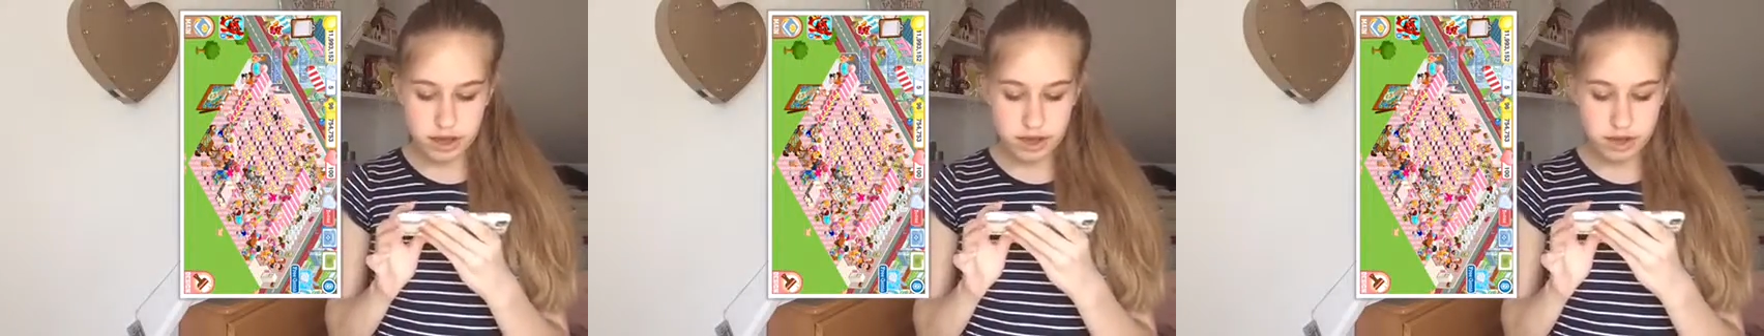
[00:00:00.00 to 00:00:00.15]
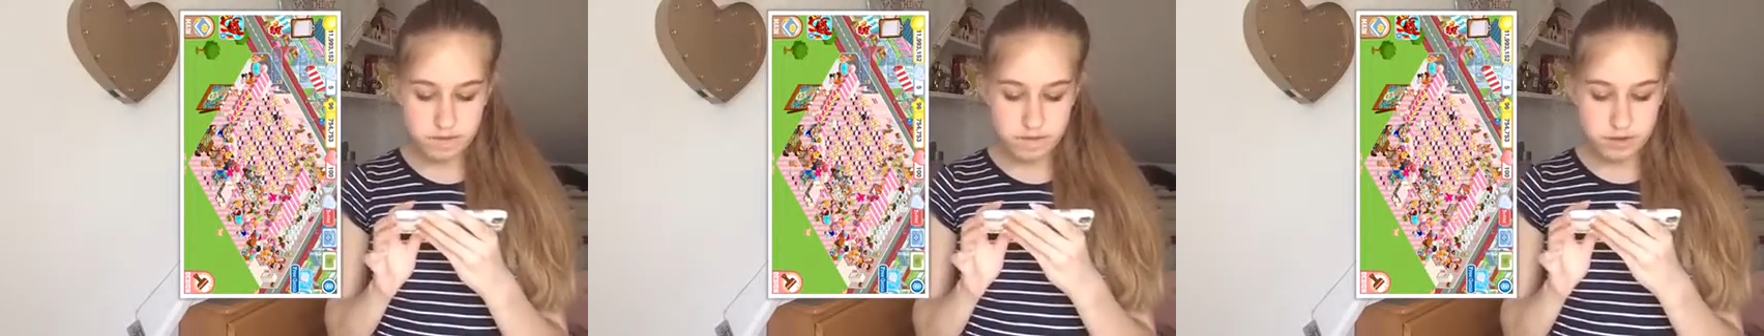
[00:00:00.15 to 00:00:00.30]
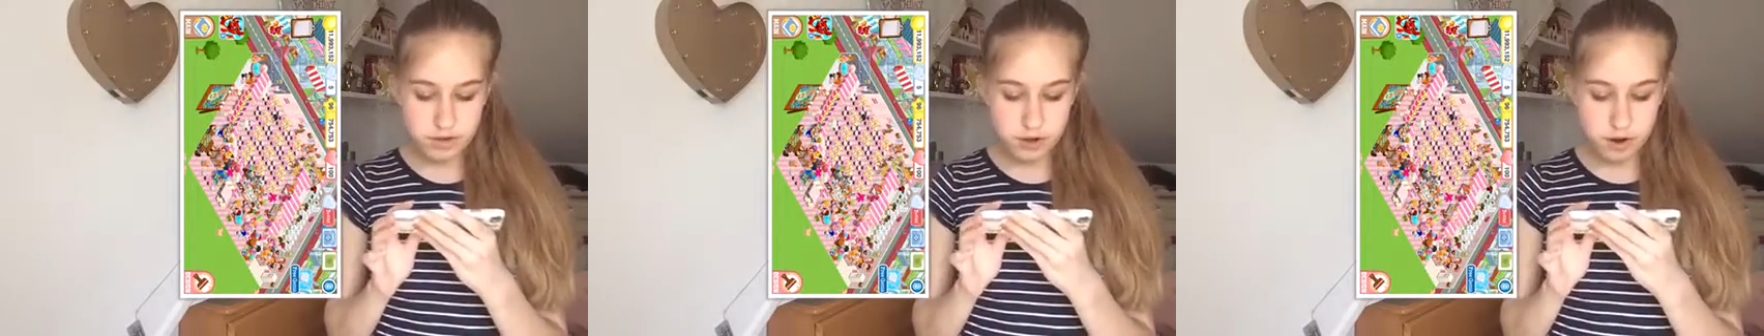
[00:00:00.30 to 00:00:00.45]
I
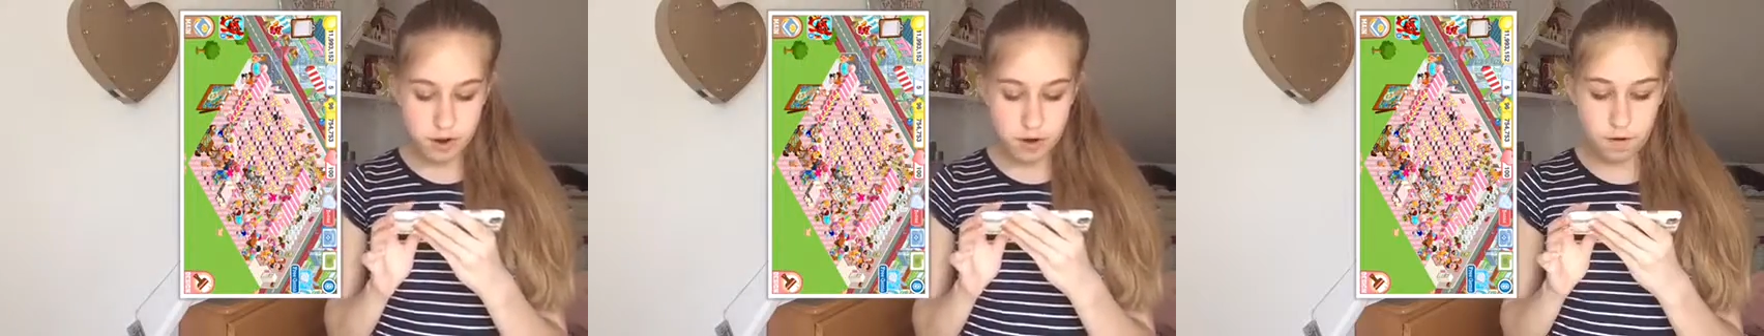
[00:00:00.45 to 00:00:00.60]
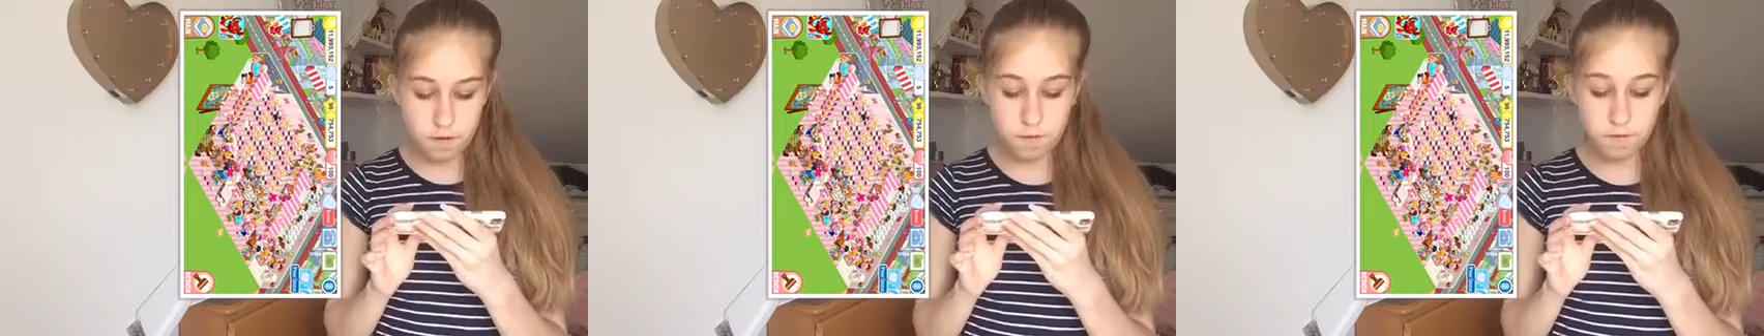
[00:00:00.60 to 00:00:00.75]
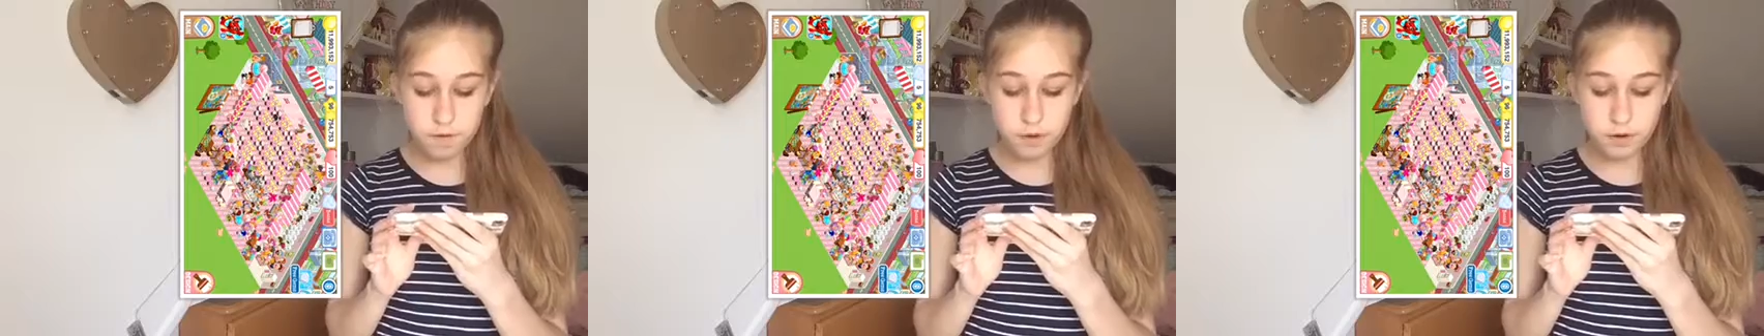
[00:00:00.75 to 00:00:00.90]
have
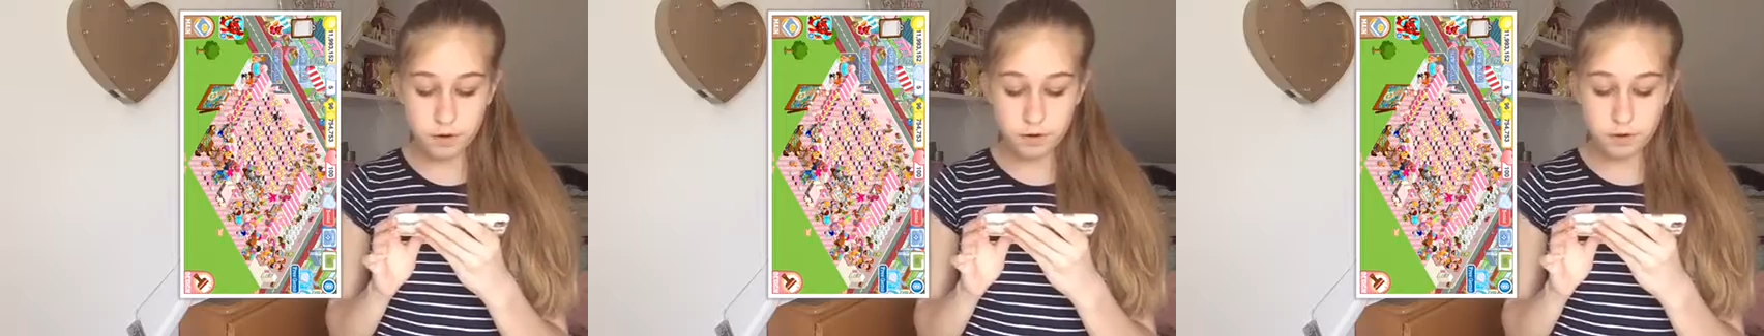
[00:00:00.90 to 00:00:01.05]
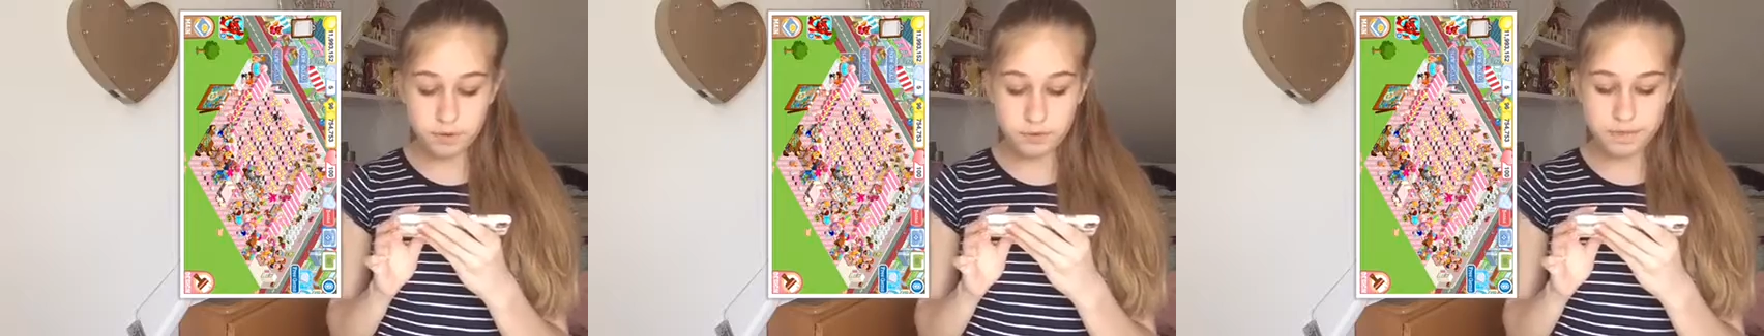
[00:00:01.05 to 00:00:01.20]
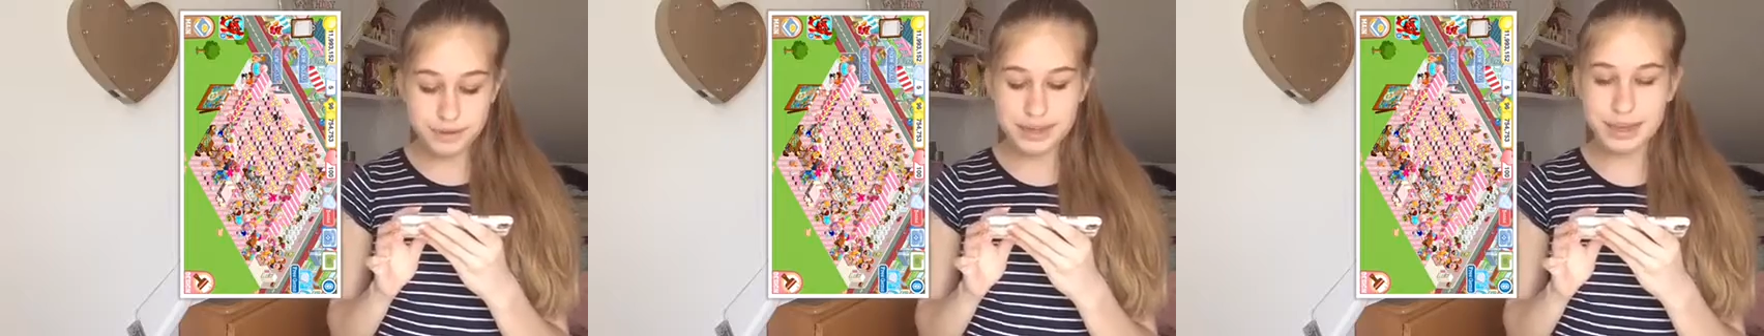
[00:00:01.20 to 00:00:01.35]
no
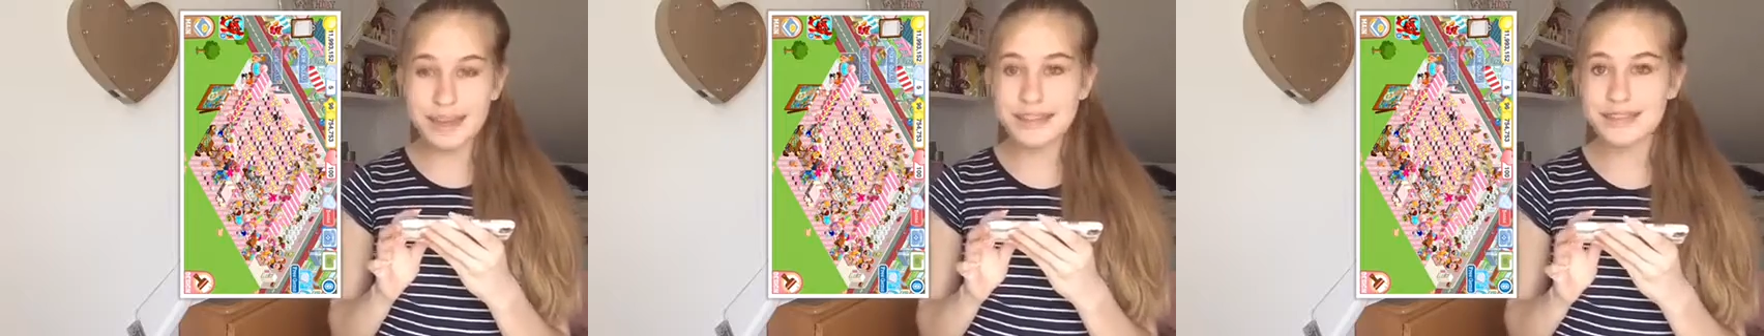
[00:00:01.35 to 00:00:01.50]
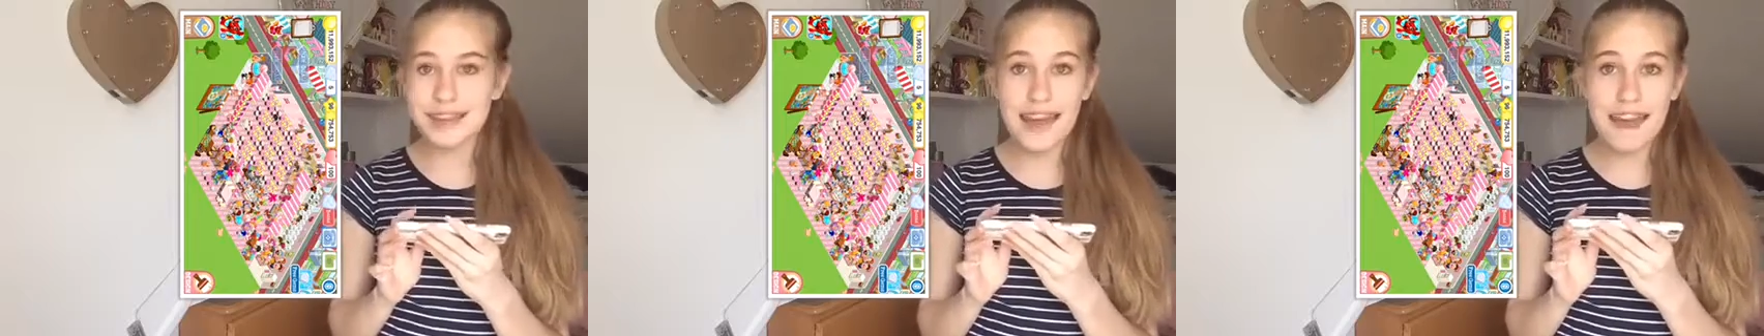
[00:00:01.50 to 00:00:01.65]
food because